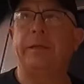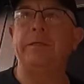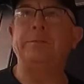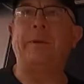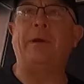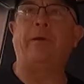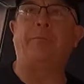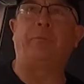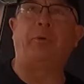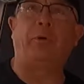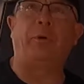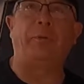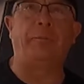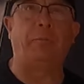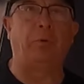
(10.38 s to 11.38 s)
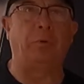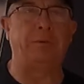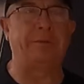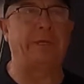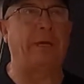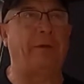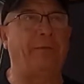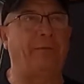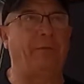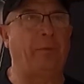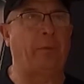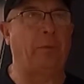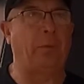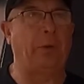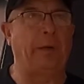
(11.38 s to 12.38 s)
This one I've brought more so
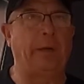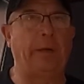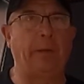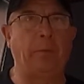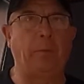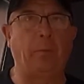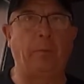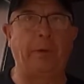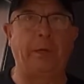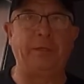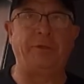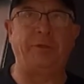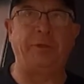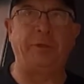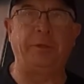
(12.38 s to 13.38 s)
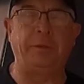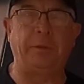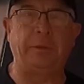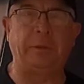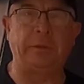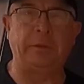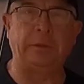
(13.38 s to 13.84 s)
for when I do